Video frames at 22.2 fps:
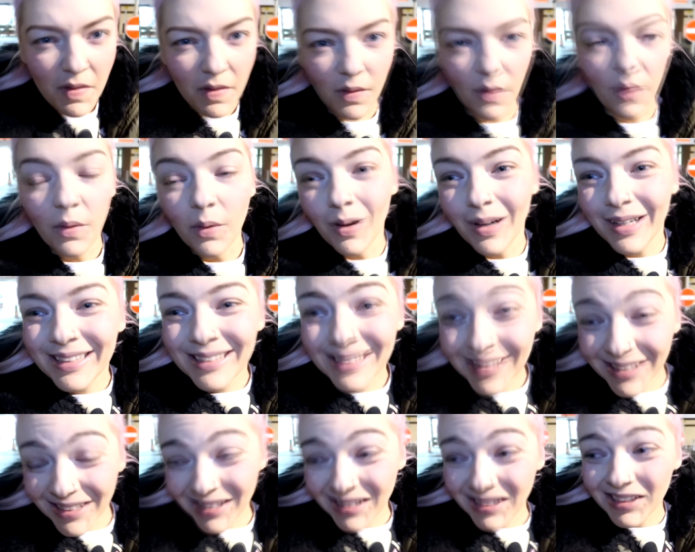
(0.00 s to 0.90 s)
So
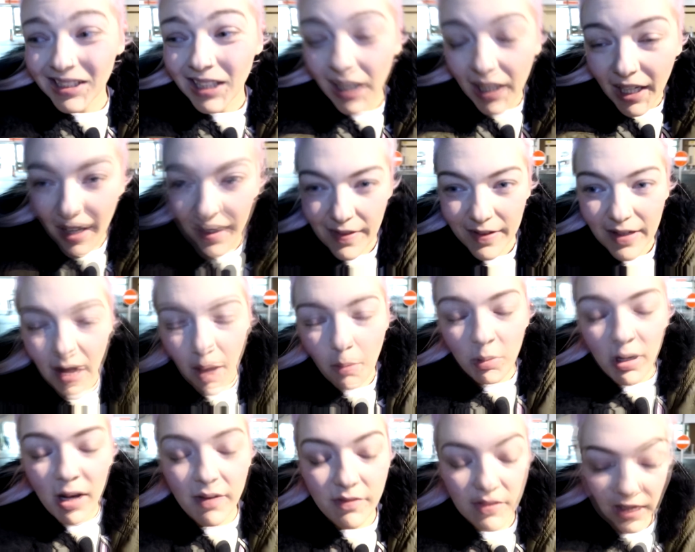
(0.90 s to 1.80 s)
I think
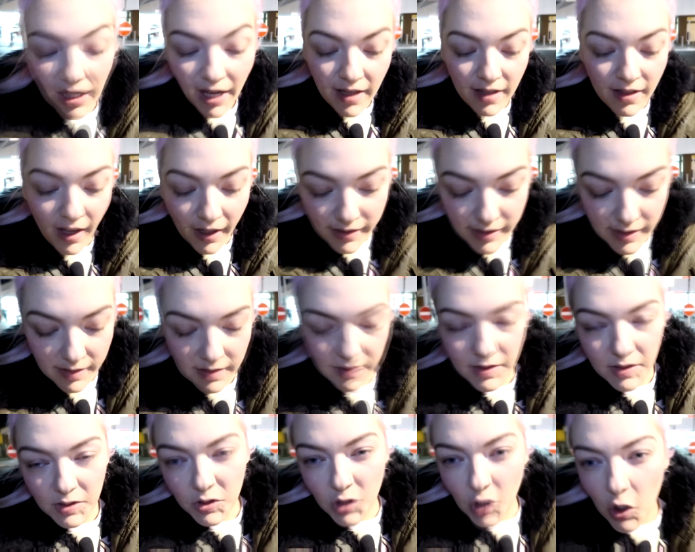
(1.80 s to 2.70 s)
I'm gonna have to get you that
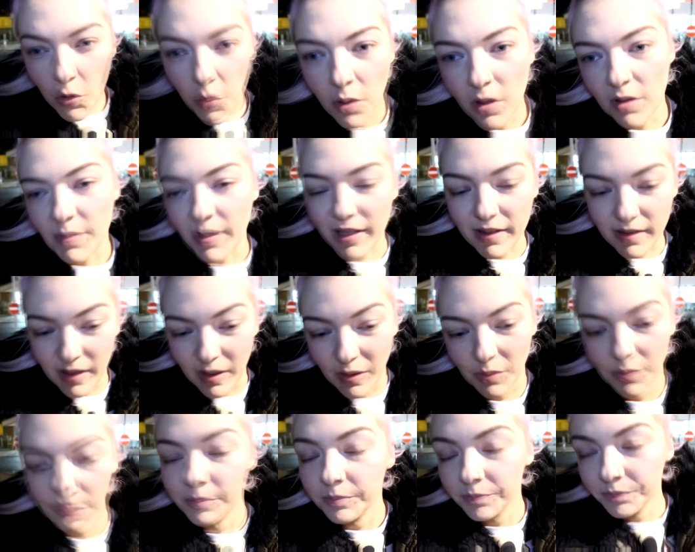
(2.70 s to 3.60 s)
Disney Store one,
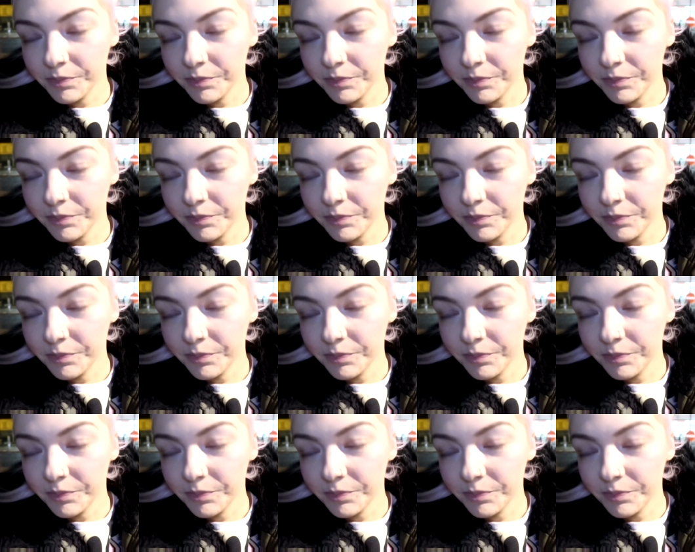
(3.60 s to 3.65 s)
Matthew.